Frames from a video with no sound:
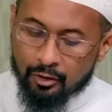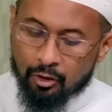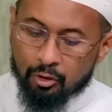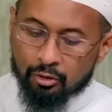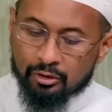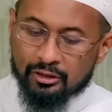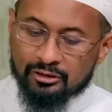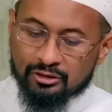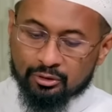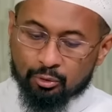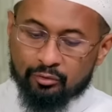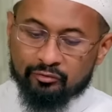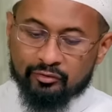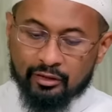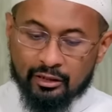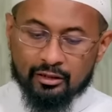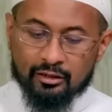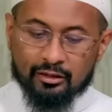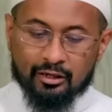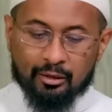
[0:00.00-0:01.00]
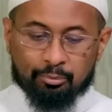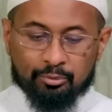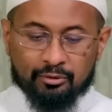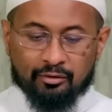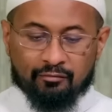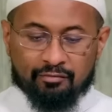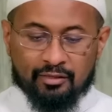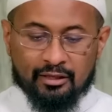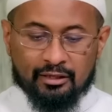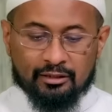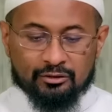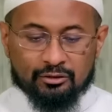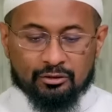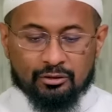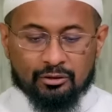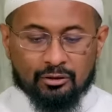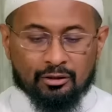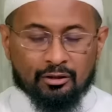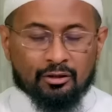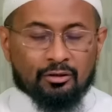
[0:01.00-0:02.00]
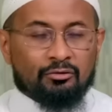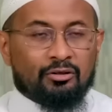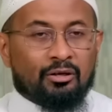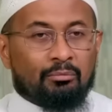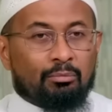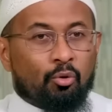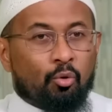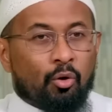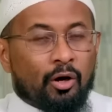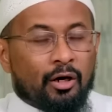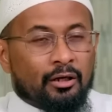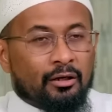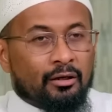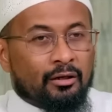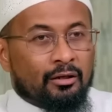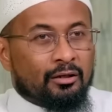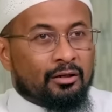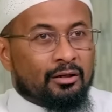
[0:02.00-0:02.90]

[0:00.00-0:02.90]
Okay, so we've got a couple of things. Number one,